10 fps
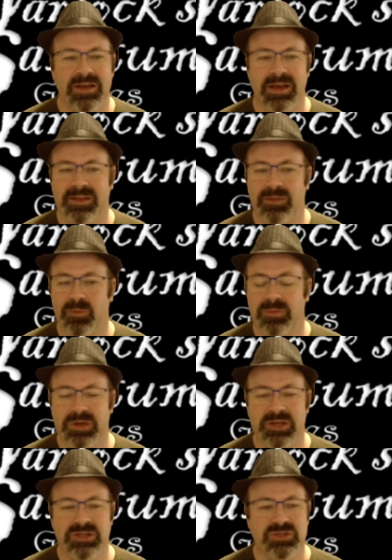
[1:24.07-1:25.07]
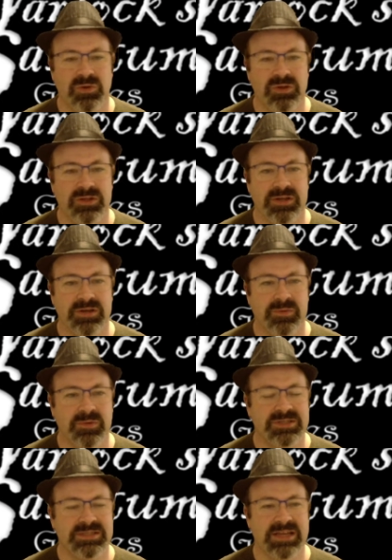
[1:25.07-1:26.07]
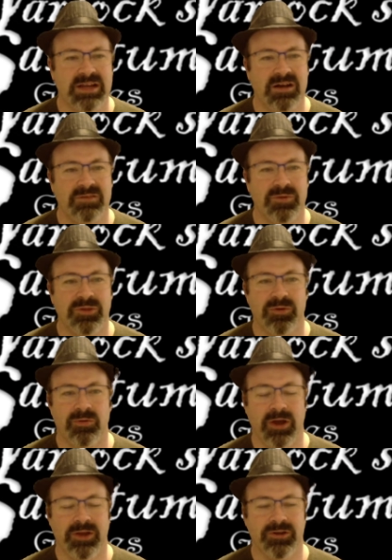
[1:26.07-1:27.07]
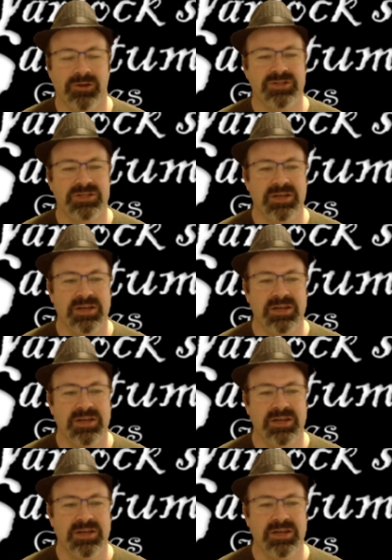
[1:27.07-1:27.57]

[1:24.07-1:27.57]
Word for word: and the one being stolen was set off with the grinders.